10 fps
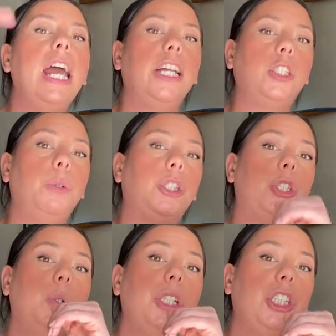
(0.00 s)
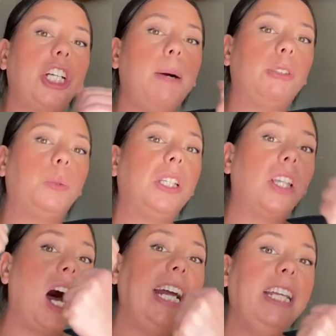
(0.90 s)
And so it's your job to
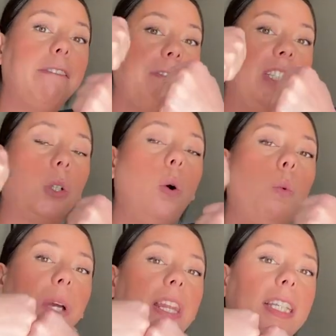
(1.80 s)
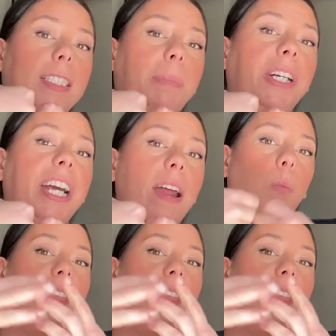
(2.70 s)
align the physical with the spirit.